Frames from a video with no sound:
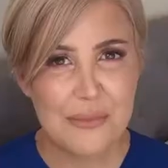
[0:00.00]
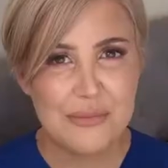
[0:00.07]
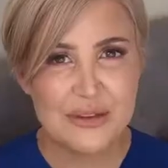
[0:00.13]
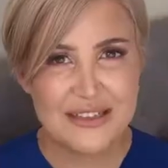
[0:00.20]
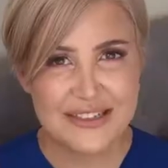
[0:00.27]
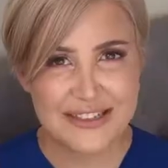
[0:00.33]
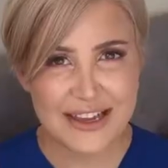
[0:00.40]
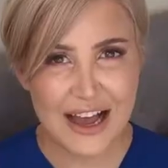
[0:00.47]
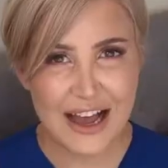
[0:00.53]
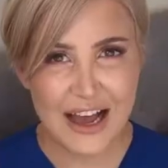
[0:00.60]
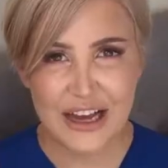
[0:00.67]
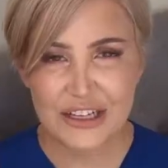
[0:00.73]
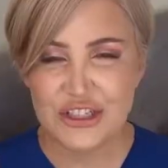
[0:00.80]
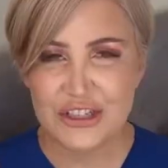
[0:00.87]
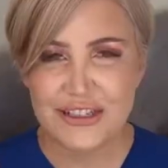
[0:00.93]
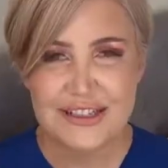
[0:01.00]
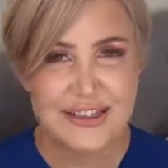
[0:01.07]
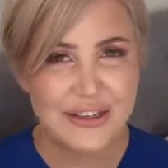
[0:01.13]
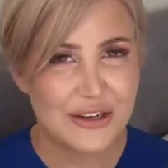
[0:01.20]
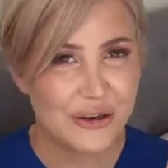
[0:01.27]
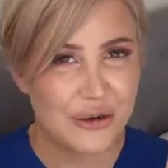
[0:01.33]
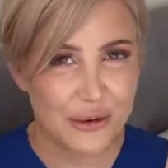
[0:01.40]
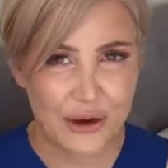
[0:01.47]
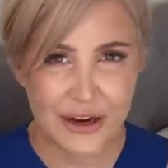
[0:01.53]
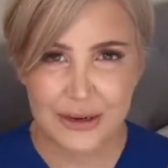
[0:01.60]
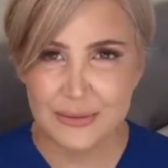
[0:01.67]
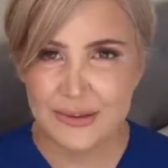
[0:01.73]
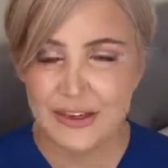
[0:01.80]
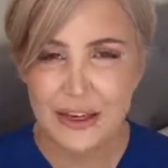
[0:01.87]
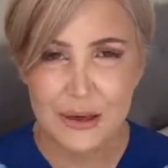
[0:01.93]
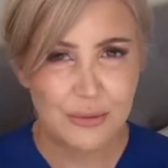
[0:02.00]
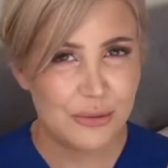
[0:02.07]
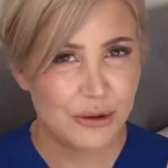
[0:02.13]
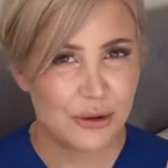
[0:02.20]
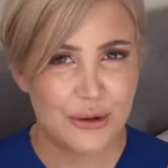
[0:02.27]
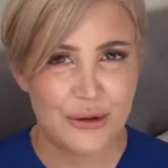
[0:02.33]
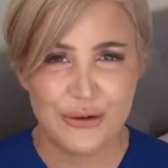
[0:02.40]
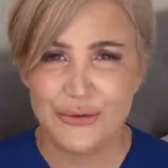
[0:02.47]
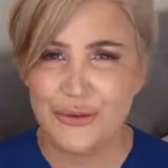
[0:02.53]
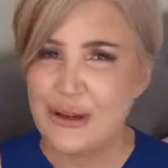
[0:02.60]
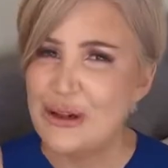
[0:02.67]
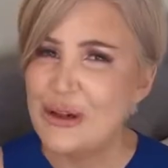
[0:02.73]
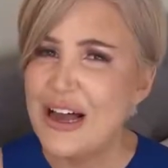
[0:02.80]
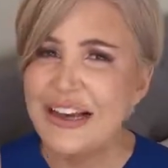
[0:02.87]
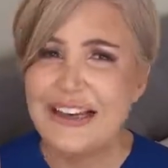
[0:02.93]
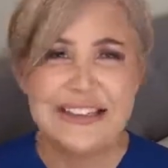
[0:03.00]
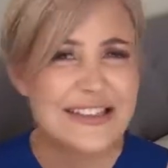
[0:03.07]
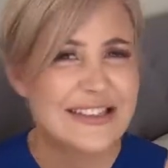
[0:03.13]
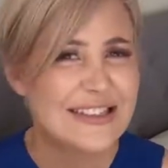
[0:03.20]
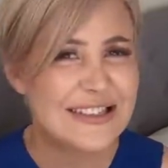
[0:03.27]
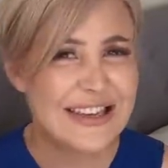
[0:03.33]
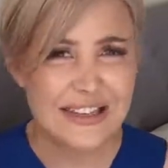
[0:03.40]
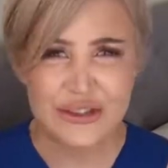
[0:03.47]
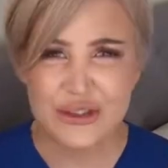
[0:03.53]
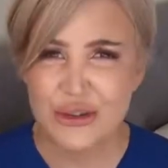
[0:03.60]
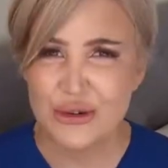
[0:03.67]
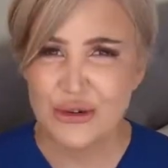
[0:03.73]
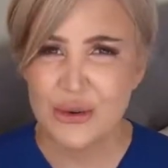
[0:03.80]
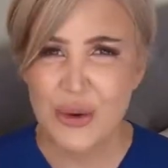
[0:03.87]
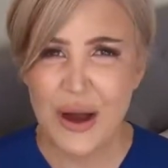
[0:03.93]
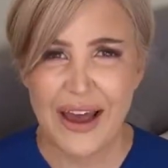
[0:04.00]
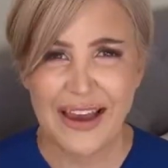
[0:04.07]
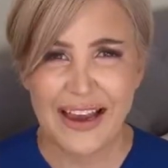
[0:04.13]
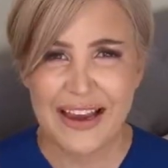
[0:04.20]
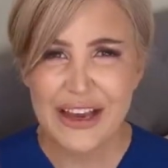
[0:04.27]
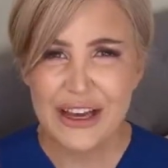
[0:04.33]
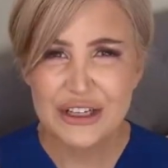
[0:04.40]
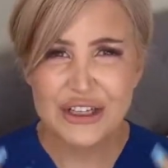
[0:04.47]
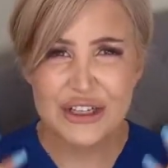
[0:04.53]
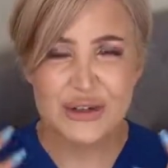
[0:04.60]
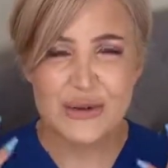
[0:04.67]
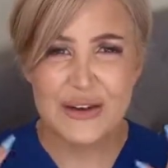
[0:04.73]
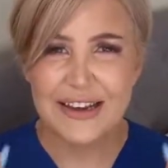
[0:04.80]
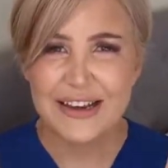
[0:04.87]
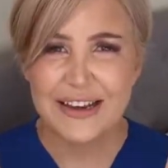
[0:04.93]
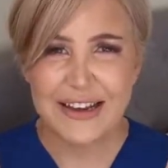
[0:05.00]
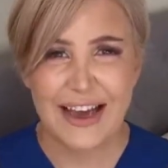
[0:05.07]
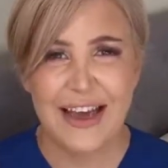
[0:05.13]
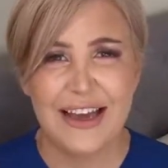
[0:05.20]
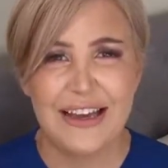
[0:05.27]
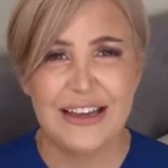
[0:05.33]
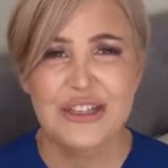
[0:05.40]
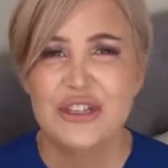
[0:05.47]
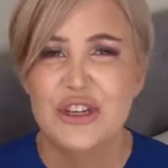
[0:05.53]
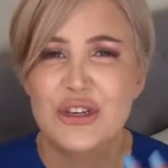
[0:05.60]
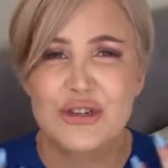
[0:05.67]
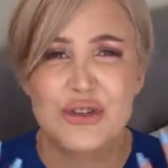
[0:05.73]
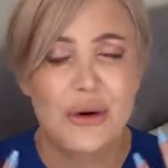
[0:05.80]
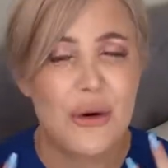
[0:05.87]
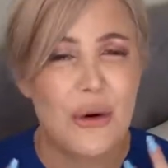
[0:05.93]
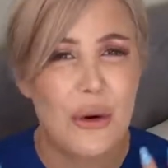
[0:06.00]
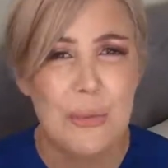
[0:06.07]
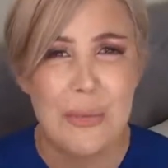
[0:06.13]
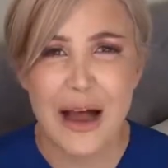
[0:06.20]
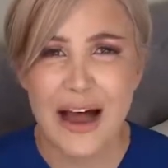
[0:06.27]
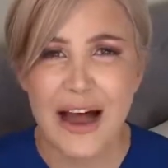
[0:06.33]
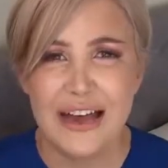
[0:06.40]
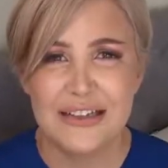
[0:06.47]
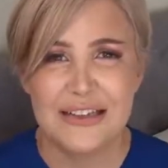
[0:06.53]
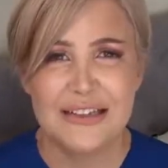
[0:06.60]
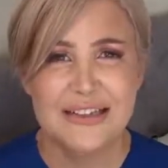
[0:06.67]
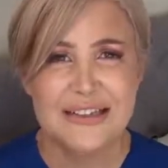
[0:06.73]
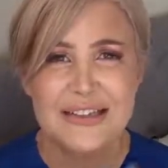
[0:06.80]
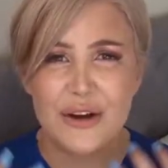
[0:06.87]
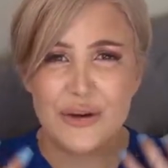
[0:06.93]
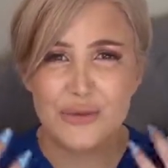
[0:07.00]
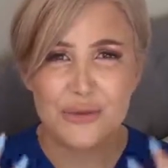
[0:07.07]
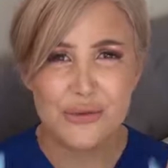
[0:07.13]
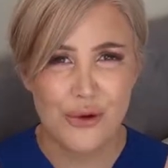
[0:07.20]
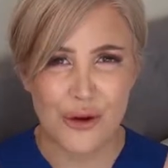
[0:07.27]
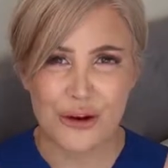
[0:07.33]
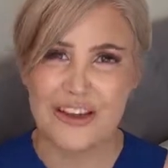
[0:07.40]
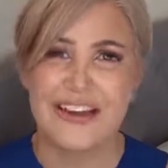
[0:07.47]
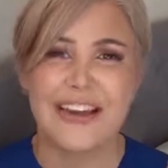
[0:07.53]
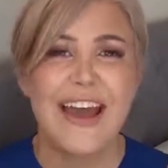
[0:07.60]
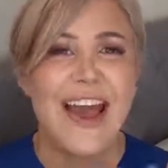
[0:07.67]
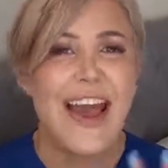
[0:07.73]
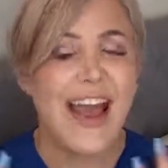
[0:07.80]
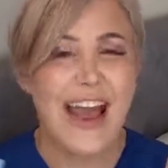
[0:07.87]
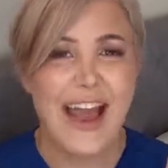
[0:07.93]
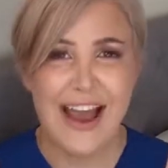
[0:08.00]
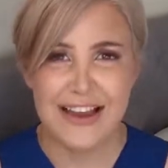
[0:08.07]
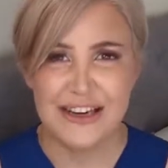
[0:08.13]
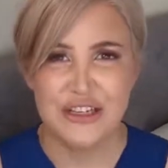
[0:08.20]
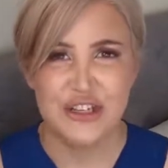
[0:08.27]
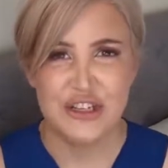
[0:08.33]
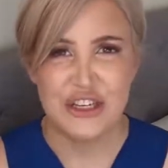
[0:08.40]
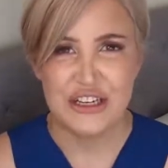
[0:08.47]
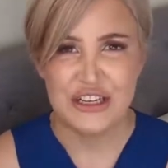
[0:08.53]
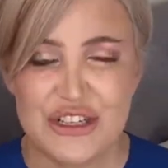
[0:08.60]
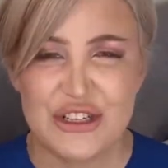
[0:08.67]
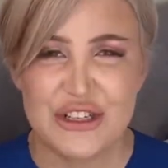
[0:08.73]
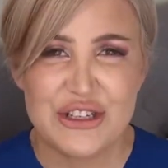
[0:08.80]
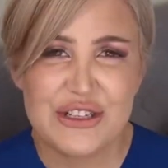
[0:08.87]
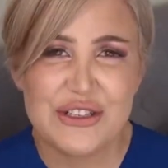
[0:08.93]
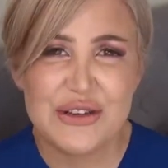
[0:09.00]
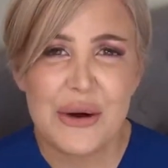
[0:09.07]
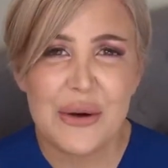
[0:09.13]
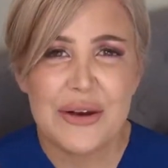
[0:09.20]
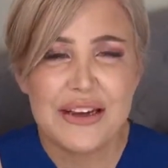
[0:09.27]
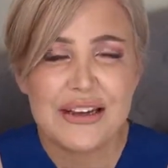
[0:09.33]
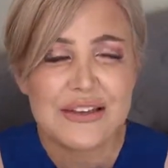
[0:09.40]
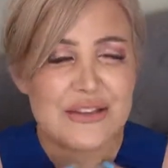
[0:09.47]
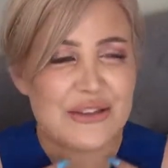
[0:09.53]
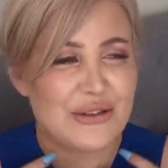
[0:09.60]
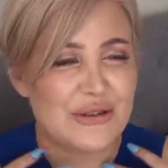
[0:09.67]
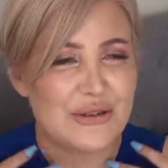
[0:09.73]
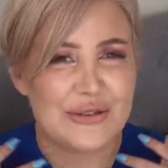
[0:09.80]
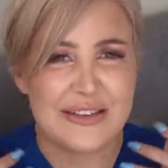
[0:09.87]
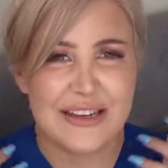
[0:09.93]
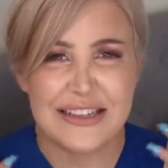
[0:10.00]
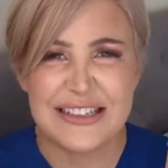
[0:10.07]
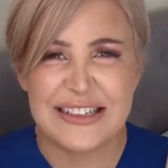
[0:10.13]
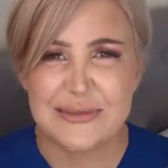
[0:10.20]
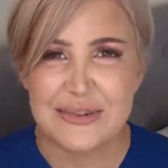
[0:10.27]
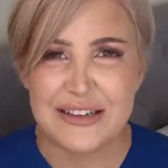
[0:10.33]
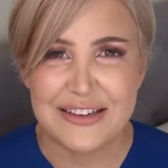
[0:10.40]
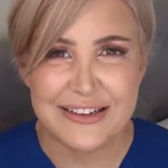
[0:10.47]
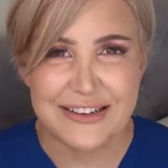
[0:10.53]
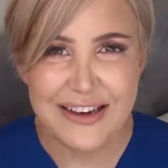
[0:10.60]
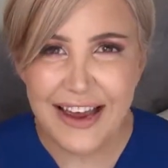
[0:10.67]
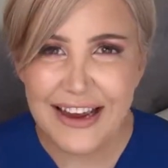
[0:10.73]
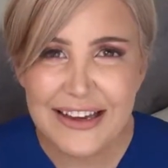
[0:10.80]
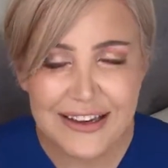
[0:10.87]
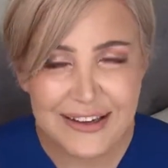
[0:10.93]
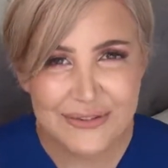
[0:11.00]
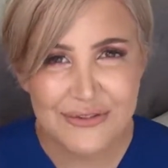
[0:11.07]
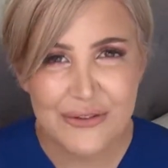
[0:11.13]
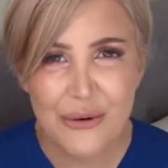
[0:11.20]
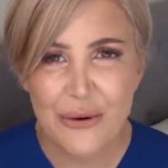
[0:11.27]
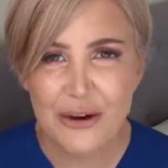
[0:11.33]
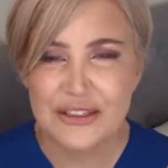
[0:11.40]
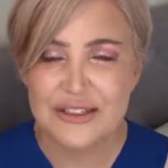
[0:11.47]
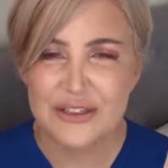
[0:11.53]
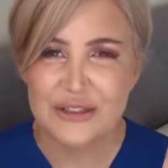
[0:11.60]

Massage is an incredibly beautiful, sensual way to engage your partner's erotic energy. She's going to need to be naked for it,